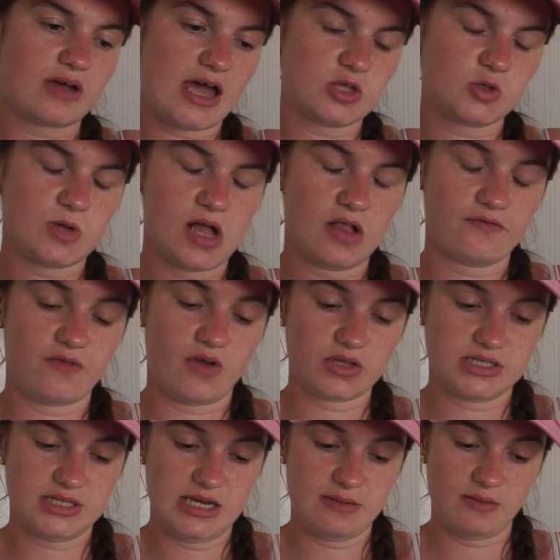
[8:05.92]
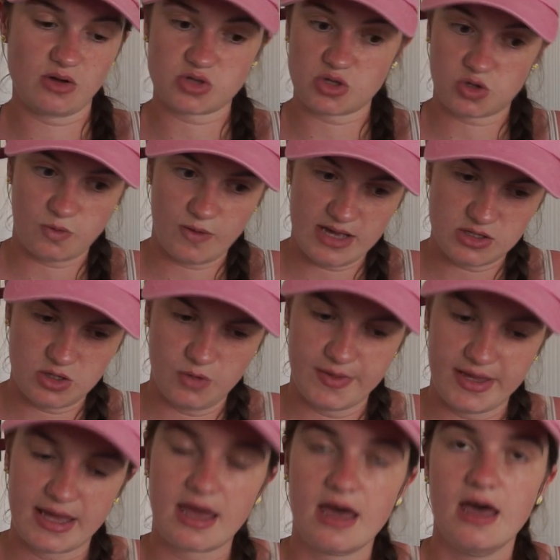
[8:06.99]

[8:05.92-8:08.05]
get 12, 14 anymore, it's just way too big.